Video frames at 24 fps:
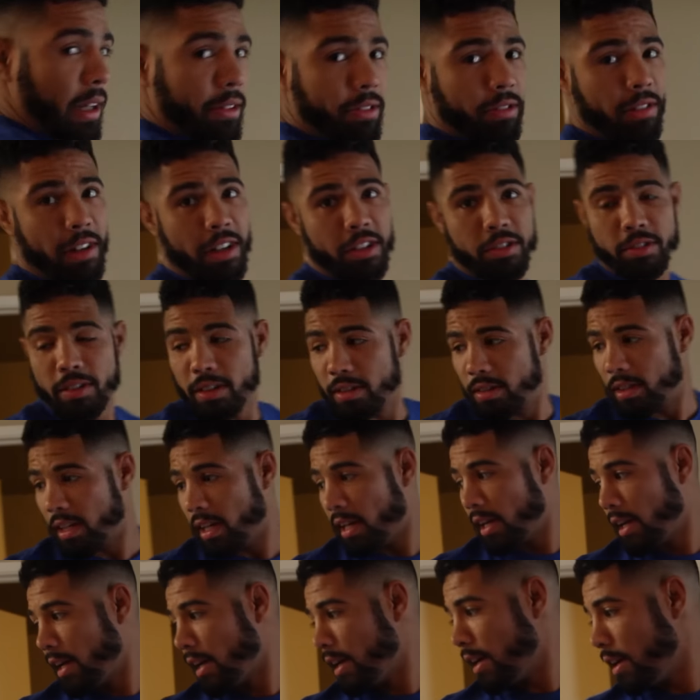after I drink
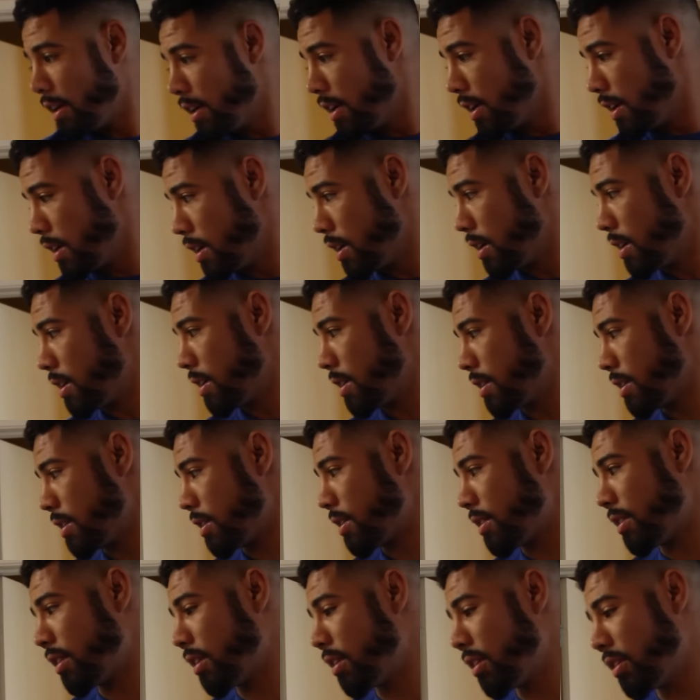that,
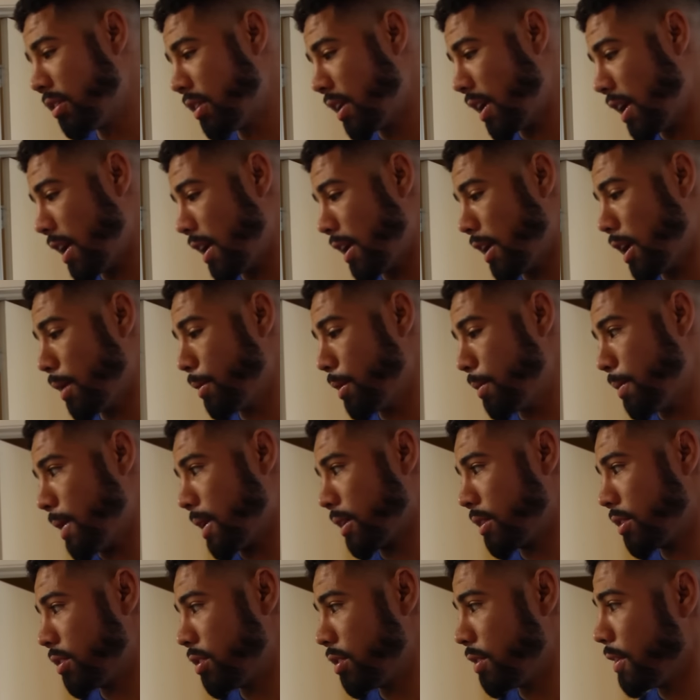all that, I'll be
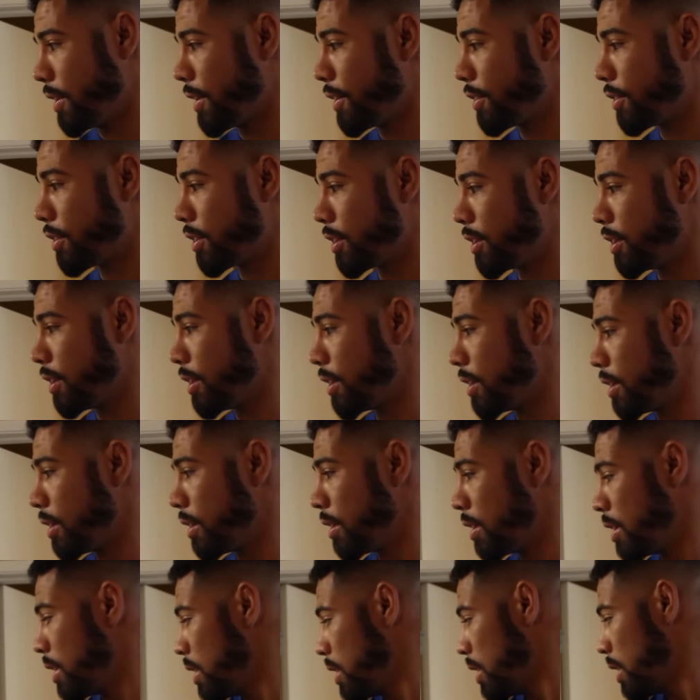back to two hundred.
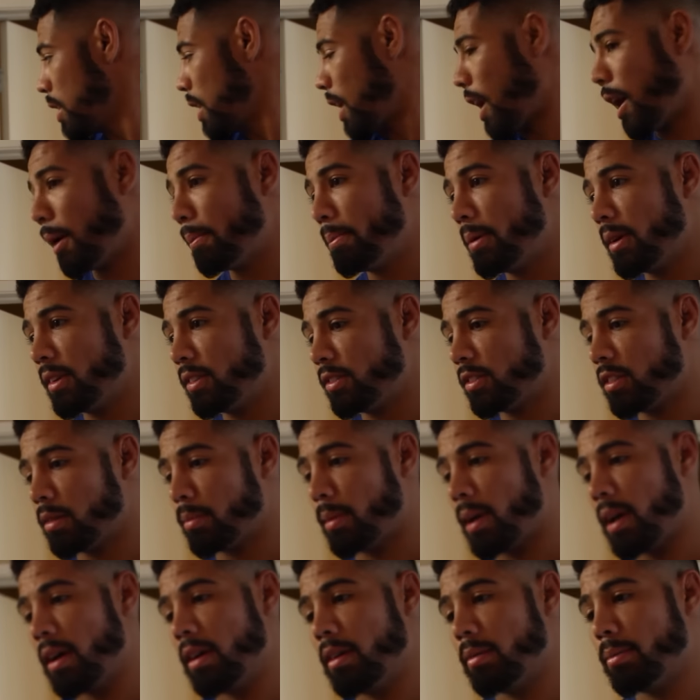I'll piss some
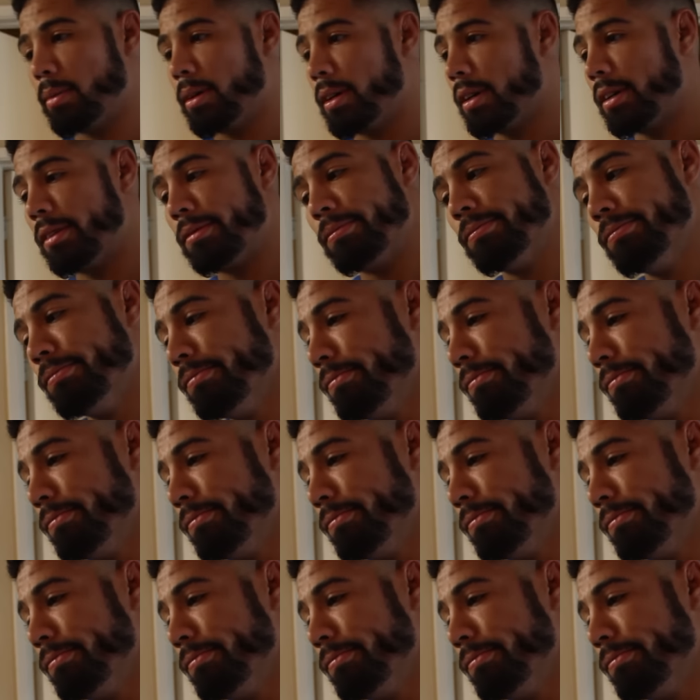out, but